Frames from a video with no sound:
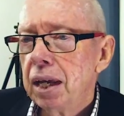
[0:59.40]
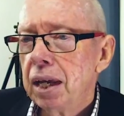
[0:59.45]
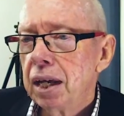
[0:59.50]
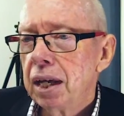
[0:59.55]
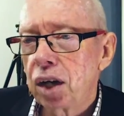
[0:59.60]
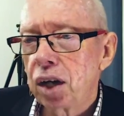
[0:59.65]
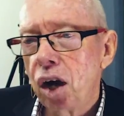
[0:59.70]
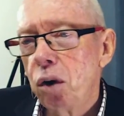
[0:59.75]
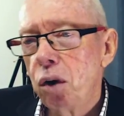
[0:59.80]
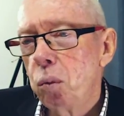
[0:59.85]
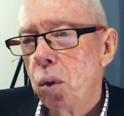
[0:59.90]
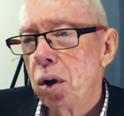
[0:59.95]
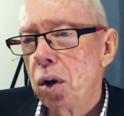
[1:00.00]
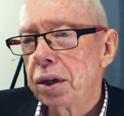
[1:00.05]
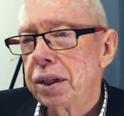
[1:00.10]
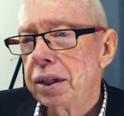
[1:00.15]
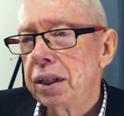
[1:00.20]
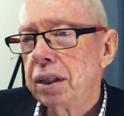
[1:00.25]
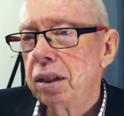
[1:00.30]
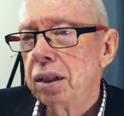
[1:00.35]

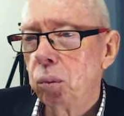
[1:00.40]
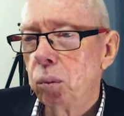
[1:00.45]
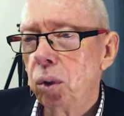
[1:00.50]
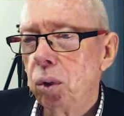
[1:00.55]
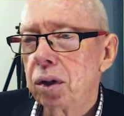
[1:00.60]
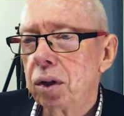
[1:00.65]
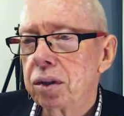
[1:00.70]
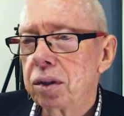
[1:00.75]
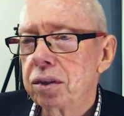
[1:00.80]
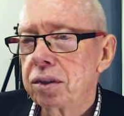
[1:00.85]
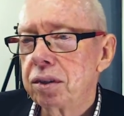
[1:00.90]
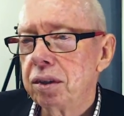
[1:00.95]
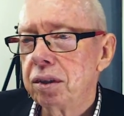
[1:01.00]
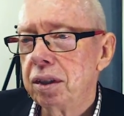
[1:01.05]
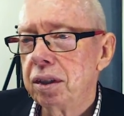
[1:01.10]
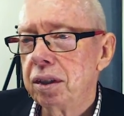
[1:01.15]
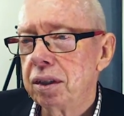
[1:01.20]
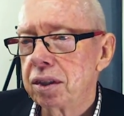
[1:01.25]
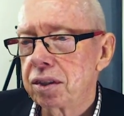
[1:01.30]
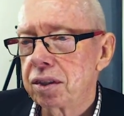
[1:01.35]
Co-working works
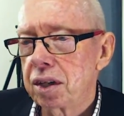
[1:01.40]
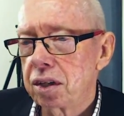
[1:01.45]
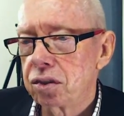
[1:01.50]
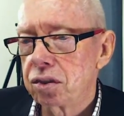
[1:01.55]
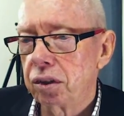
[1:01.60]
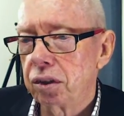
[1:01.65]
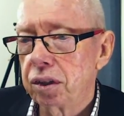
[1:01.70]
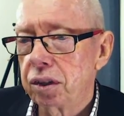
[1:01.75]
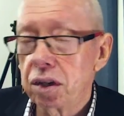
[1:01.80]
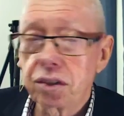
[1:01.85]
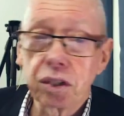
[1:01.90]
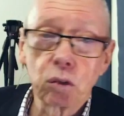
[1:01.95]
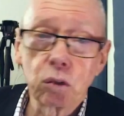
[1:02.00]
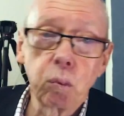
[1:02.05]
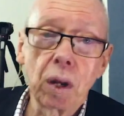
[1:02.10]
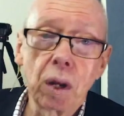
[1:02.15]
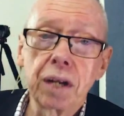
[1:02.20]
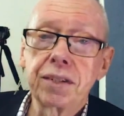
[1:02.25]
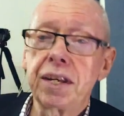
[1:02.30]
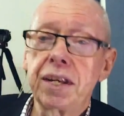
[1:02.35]
in the Sunshine Coast. As
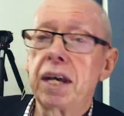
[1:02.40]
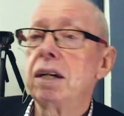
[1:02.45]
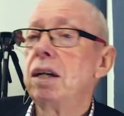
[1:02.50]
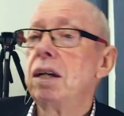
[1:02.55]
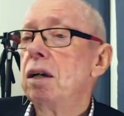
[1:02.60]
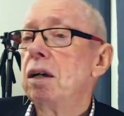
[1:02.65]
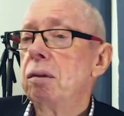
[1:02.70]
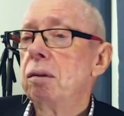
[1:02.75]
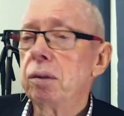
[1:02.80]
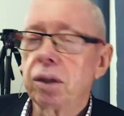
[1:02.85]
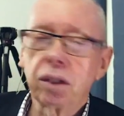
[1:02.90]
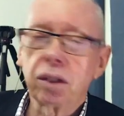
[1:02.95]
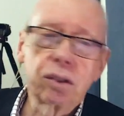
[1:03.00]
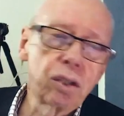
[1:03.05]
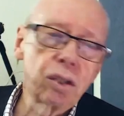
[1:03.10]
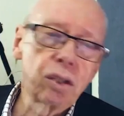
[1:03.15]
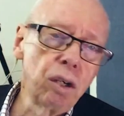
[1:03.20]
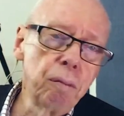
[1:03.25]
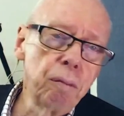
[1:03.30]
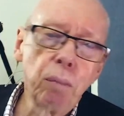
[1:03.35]
well as that, we've got
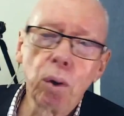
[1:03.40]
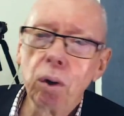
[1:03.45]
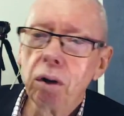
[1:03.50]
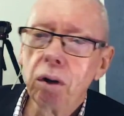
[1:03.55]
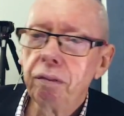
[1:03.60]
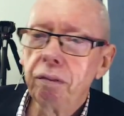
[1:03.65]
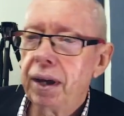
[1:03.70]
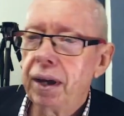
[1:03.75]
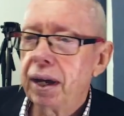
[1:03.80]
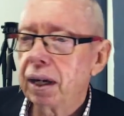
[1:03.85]
two more of our